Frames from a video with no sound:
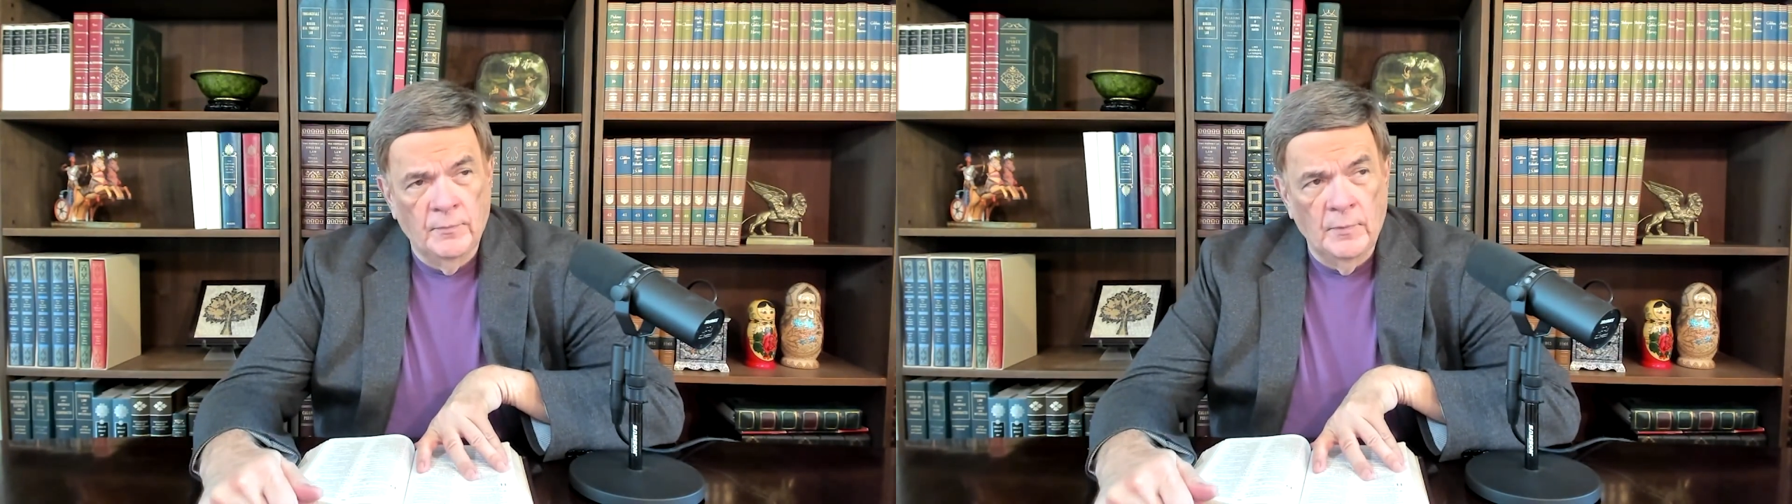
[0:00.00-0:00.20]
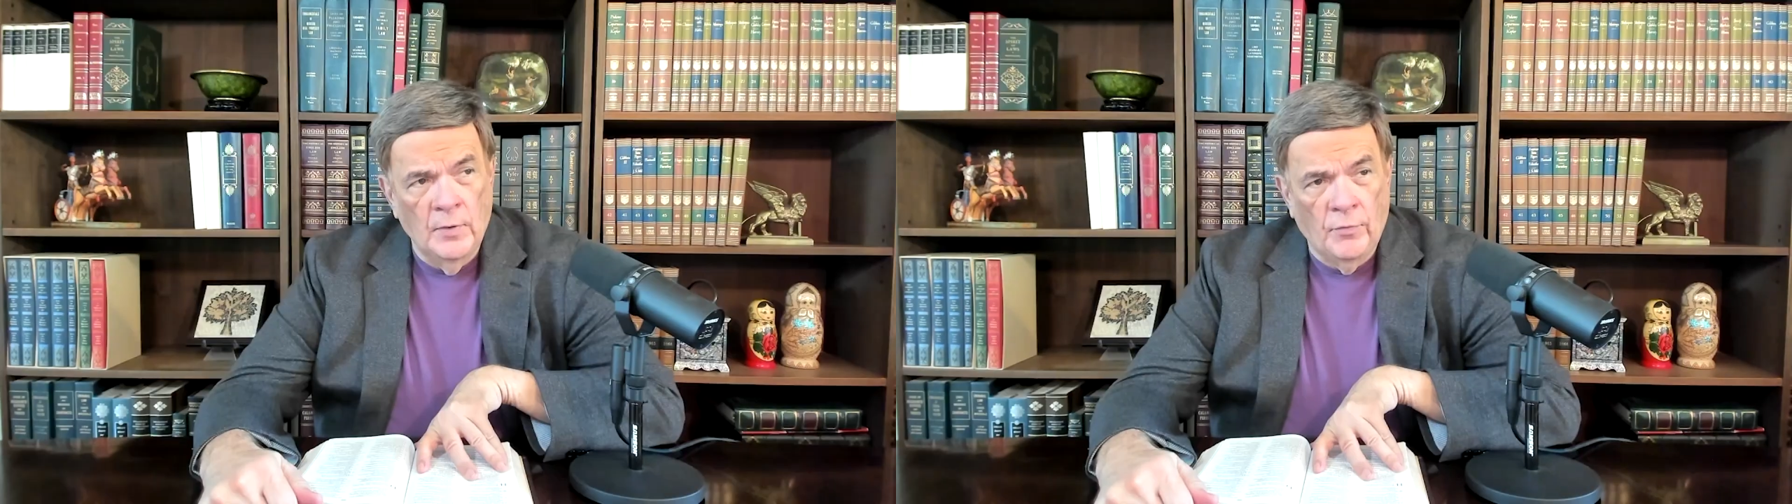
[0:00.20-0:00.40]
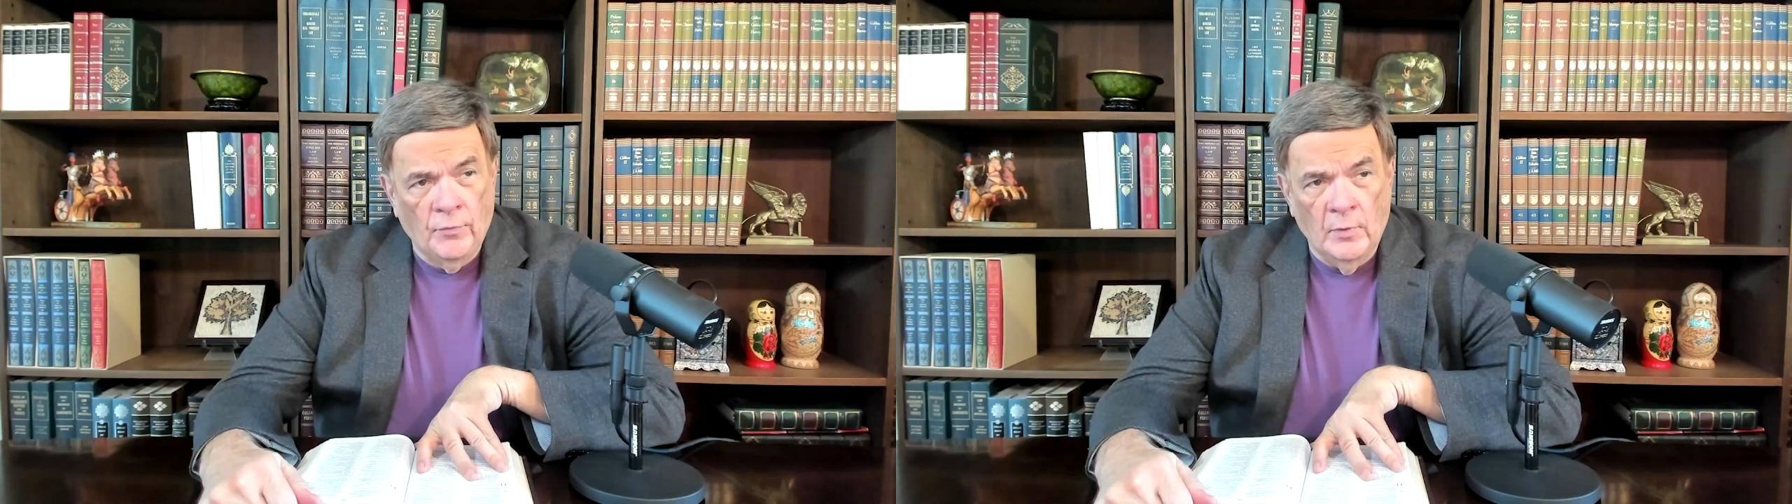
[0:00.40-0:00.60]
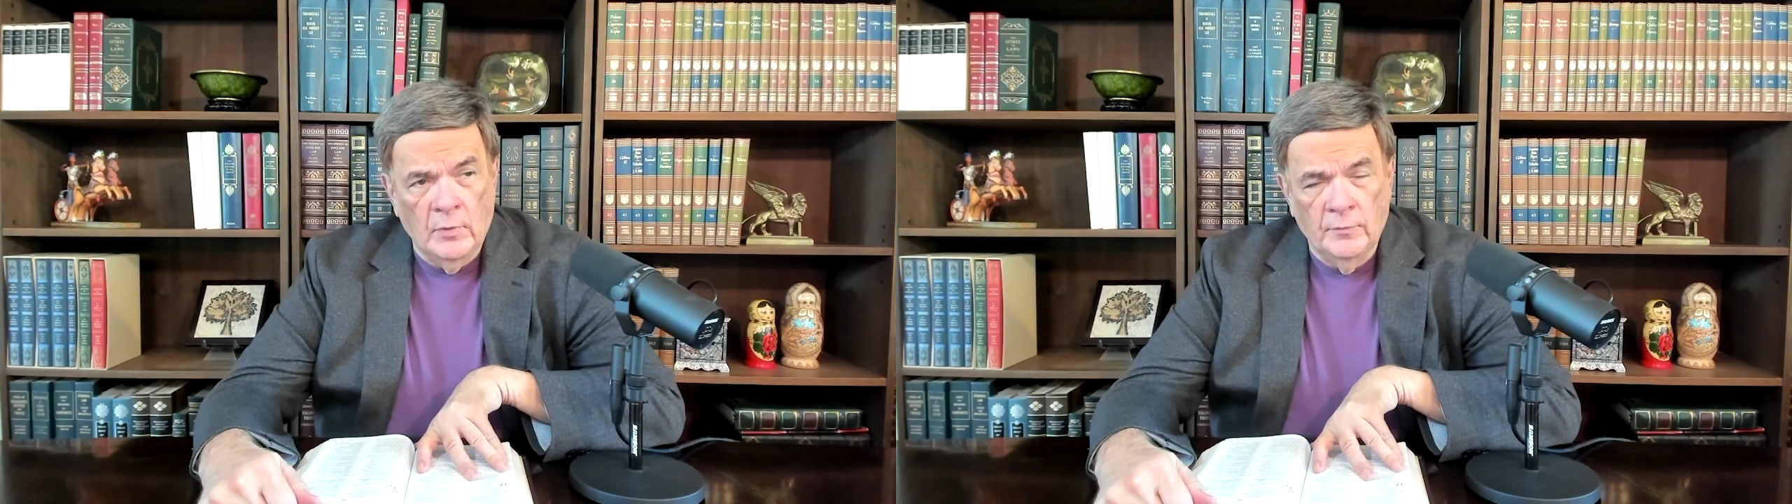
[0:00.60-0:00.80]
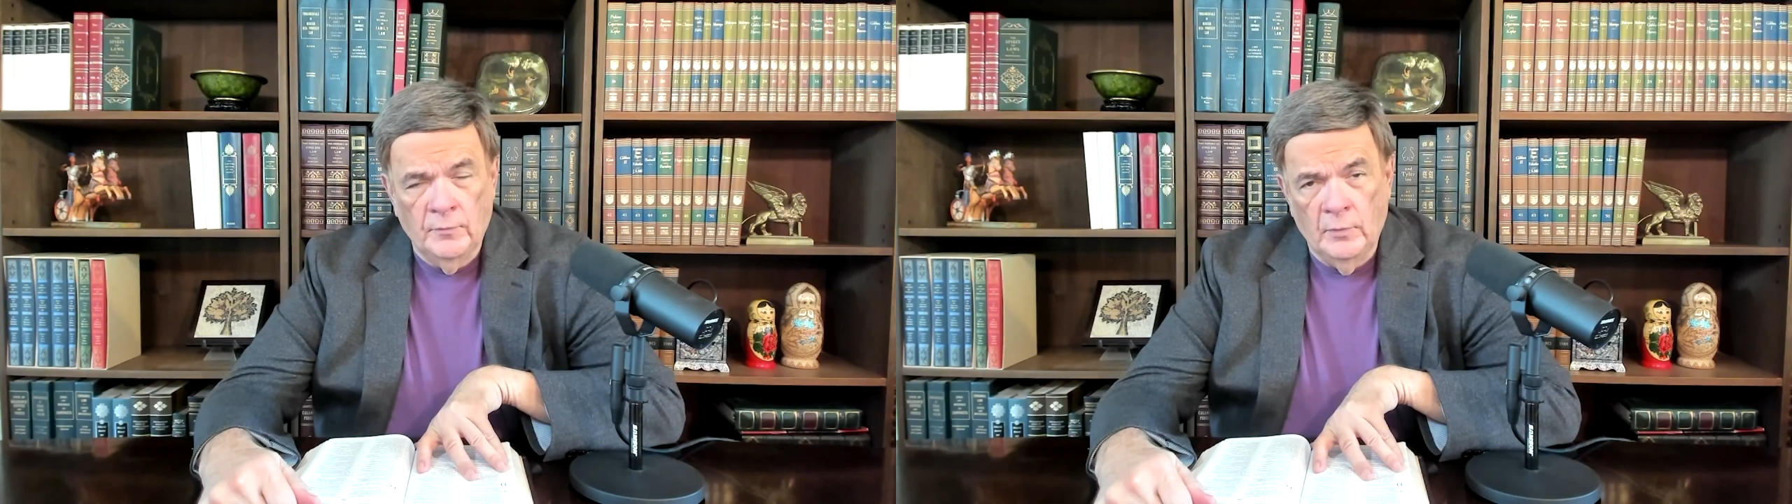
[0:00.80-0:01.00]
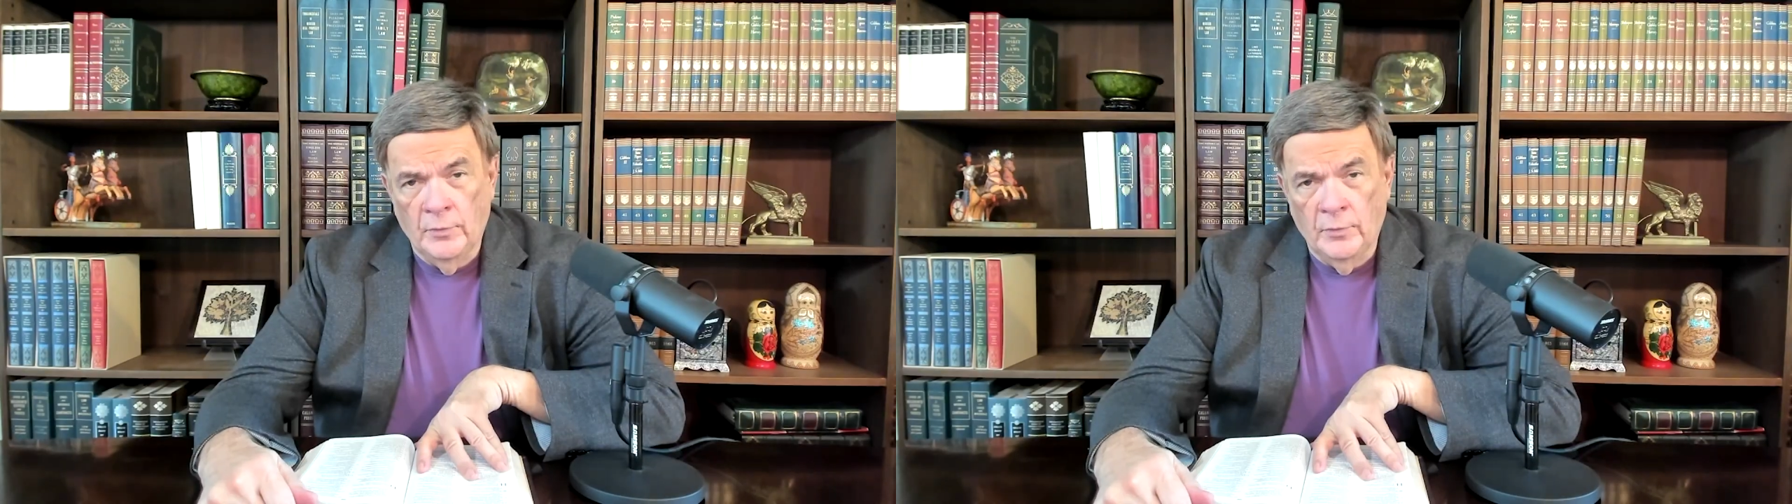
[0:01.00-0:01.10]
is sorrowful.